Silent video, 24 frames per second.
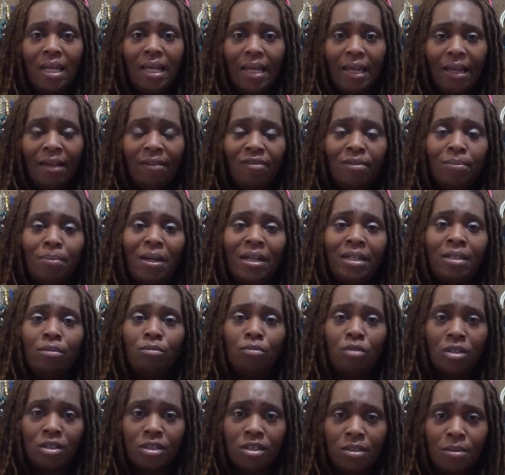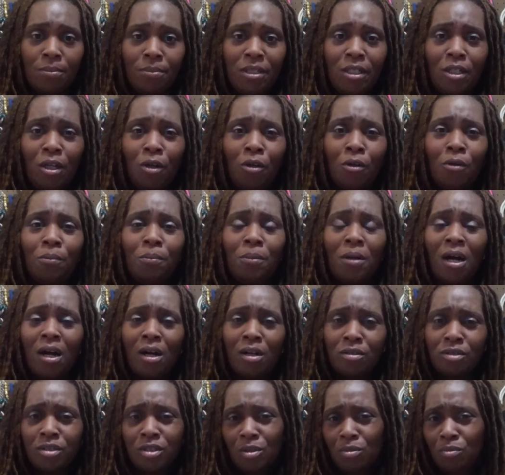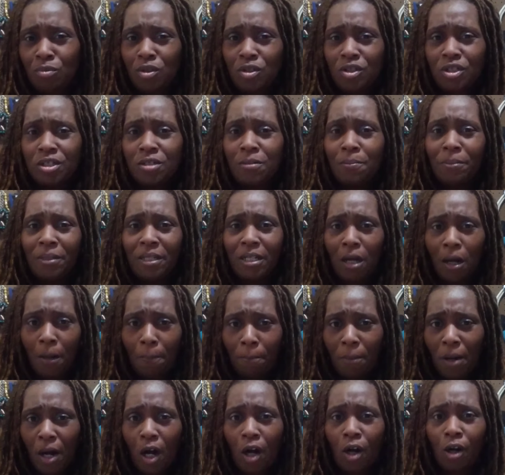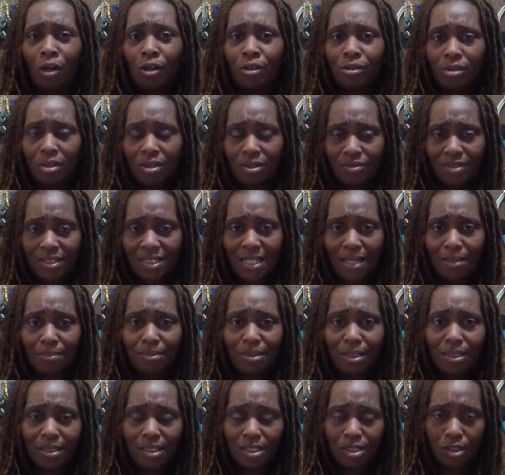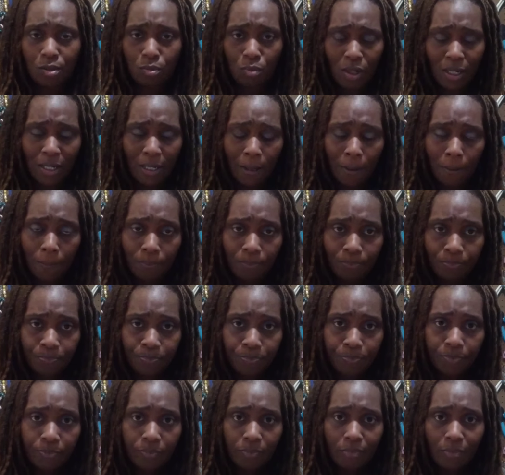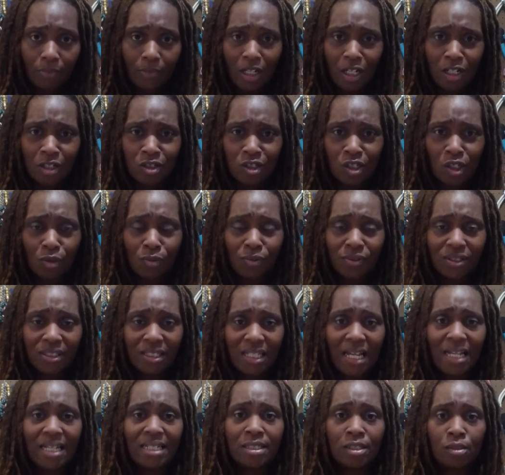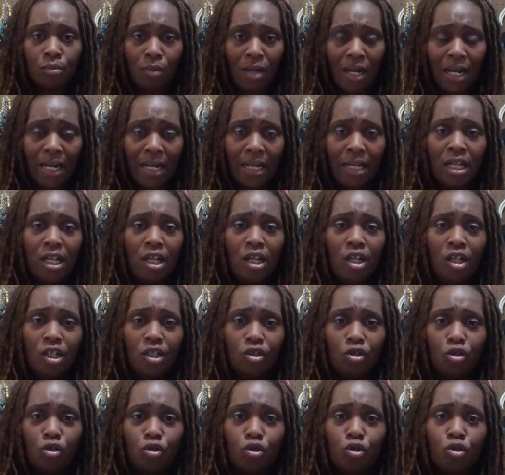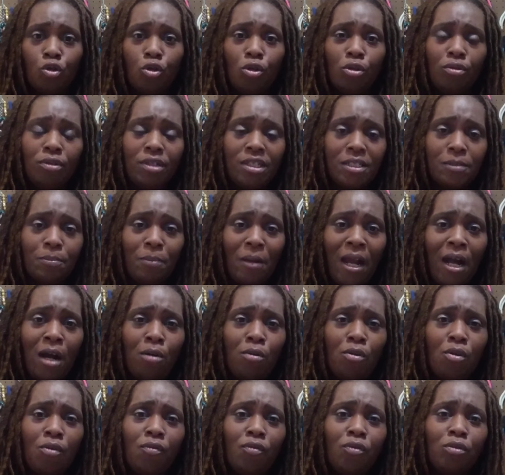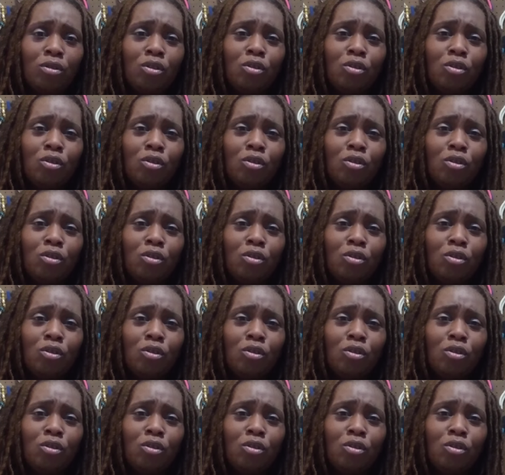Everybody wants to be heard, but also wants to be a part of something as well. So that's why your story is powerful.